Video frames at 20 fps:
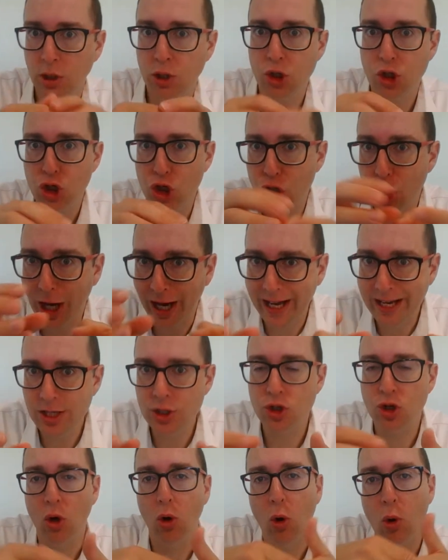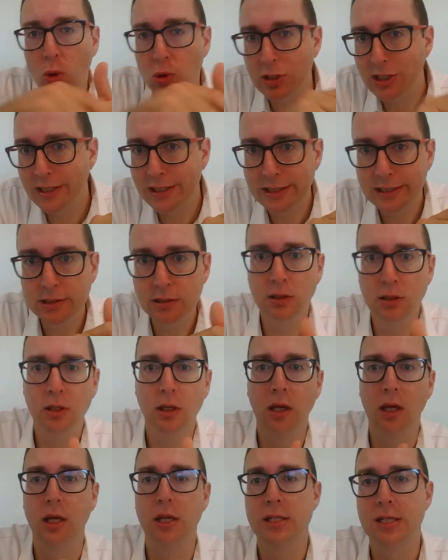changed, altered
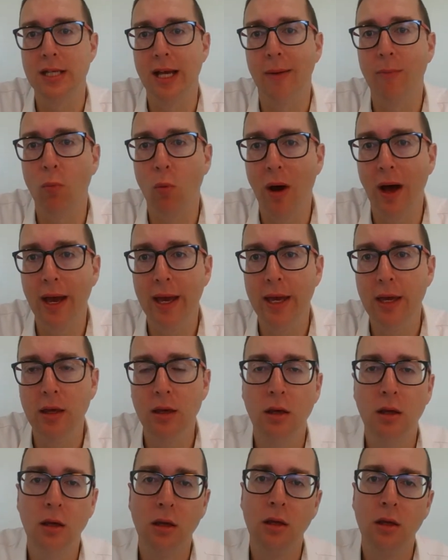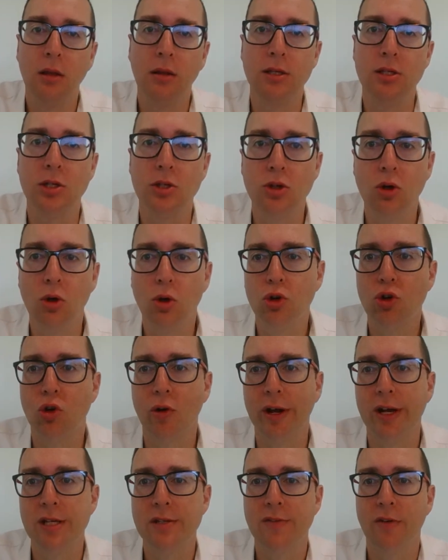in some way. This is called
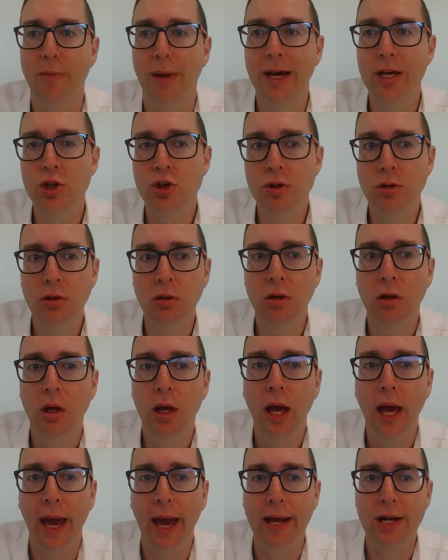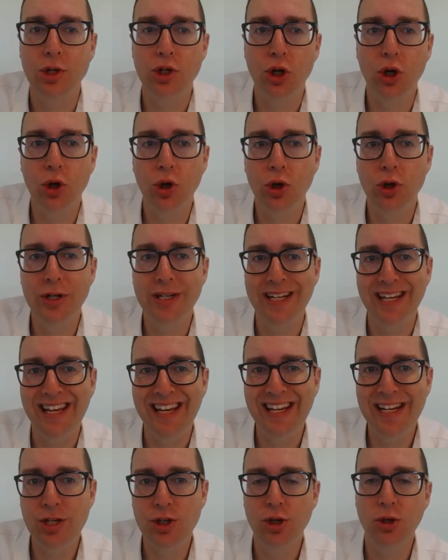transformation, and turned
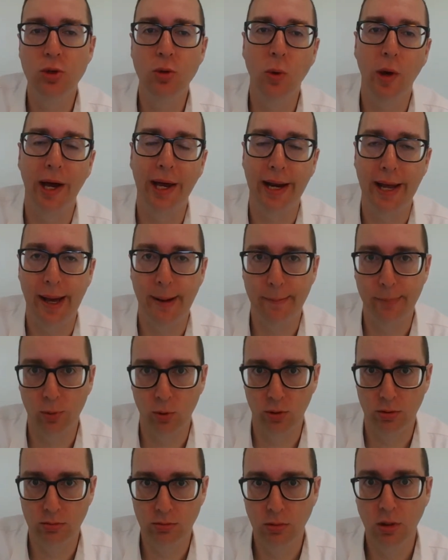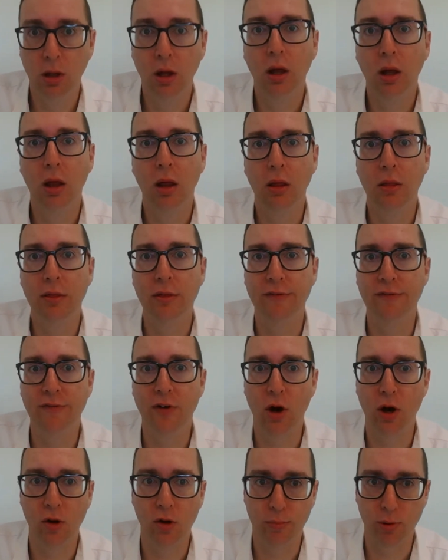into an output, the
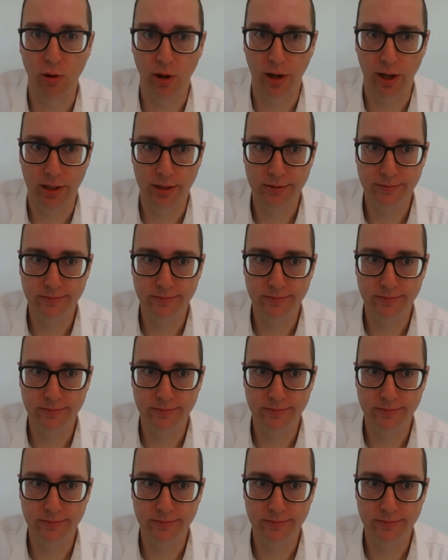final product.